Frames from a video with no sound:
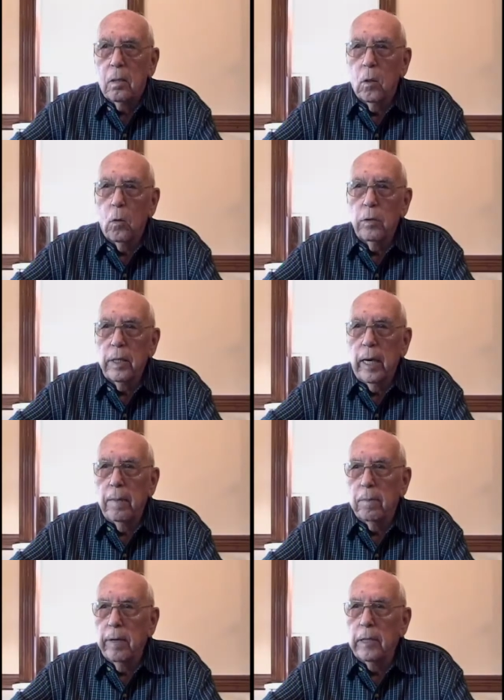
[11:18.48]
Golden
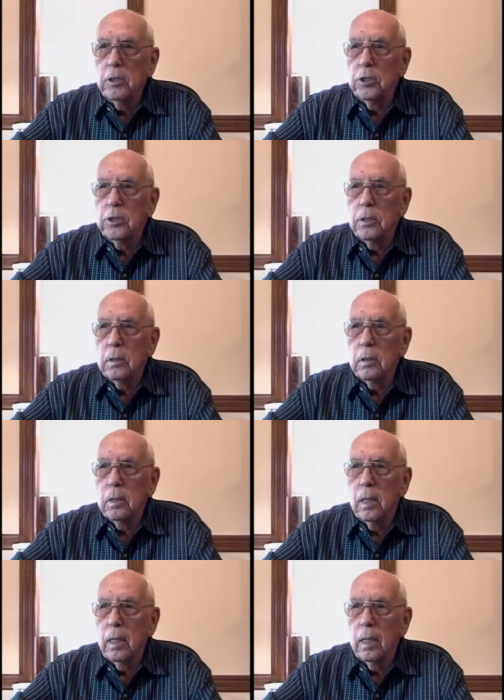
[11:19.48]
Gate Bridge
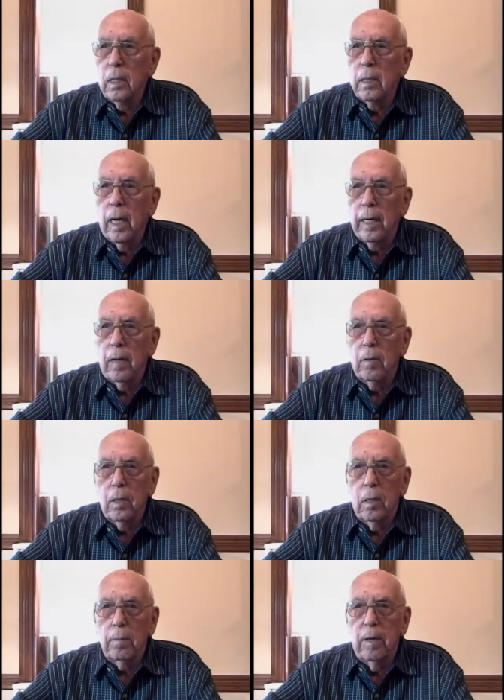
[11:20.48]
and got out a
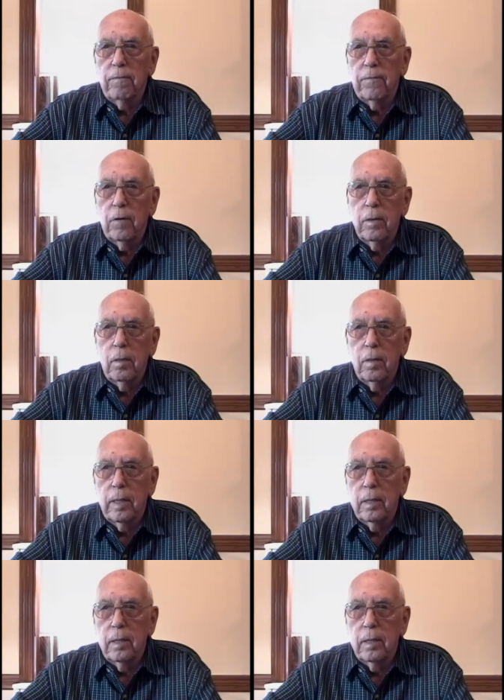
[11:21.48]
little bit further